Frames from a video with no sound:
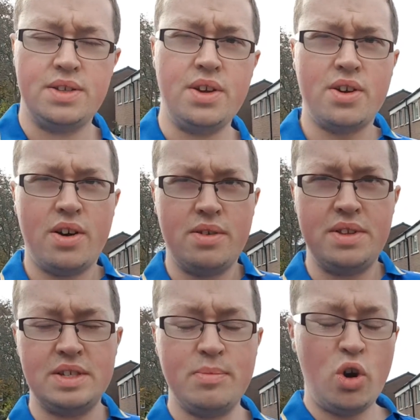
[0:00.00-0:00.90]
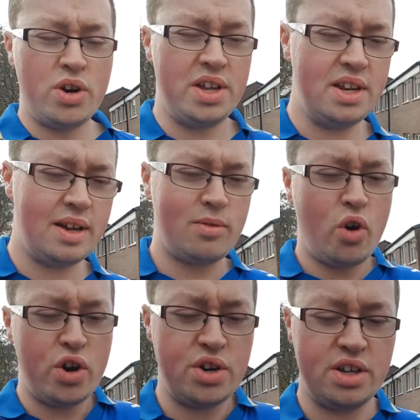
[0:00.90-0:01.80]
So this morning I'm
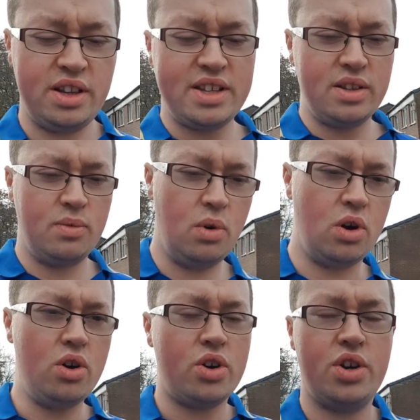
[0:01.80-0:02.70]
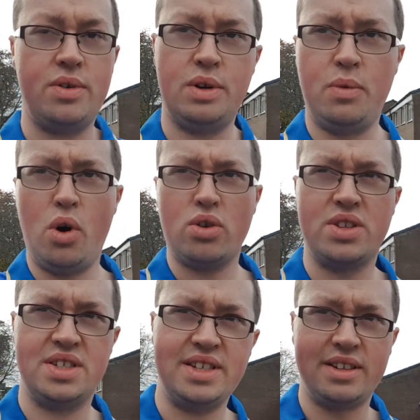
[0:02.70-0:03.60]
going on a little walk. I'm going to walk
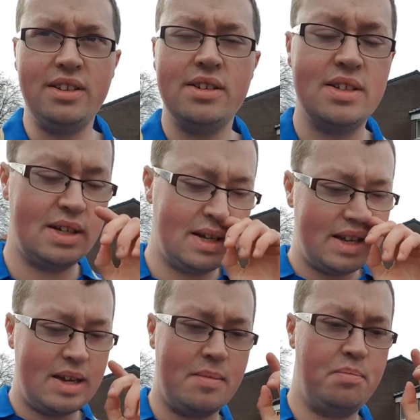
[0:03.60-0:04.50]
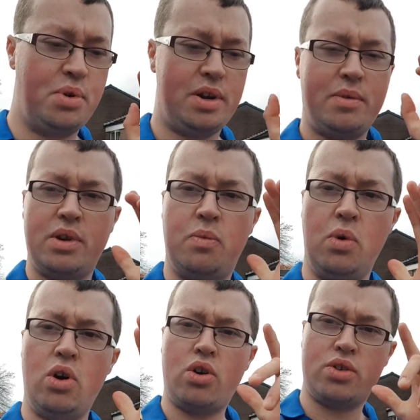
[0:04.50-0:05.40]
to Siddal, but I'm going to
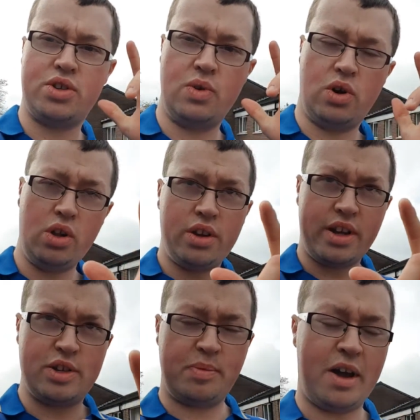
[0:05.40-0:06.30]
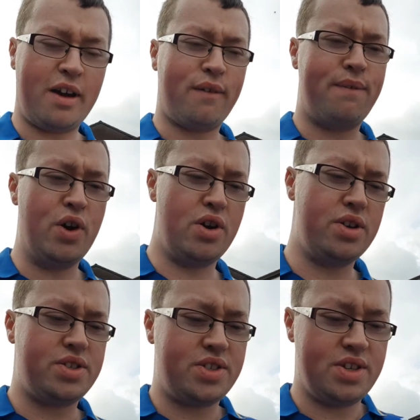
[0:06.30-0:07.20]
walk to Hull and Edge Park
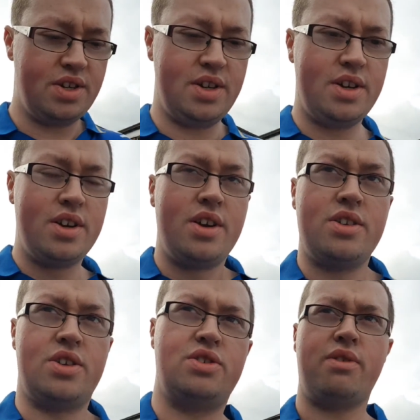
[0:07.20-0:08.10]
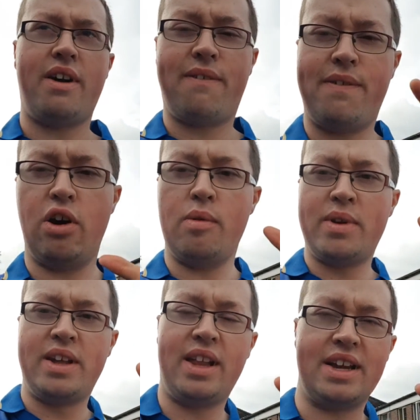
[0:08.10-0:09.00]
first to try
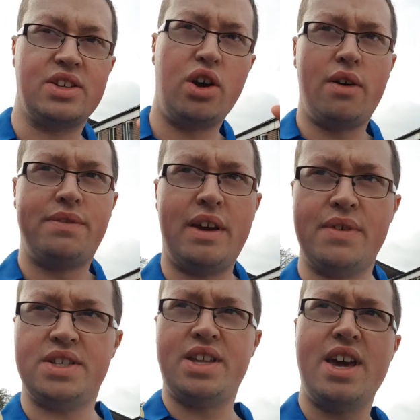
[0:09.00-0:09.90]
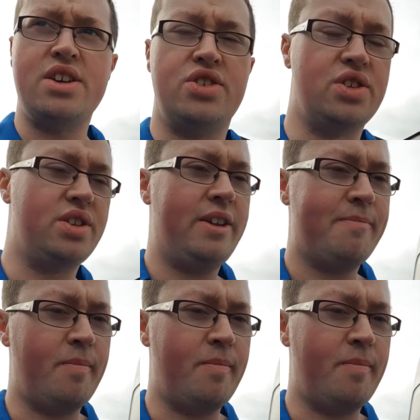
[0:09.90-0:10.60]
filming a like sort of devastation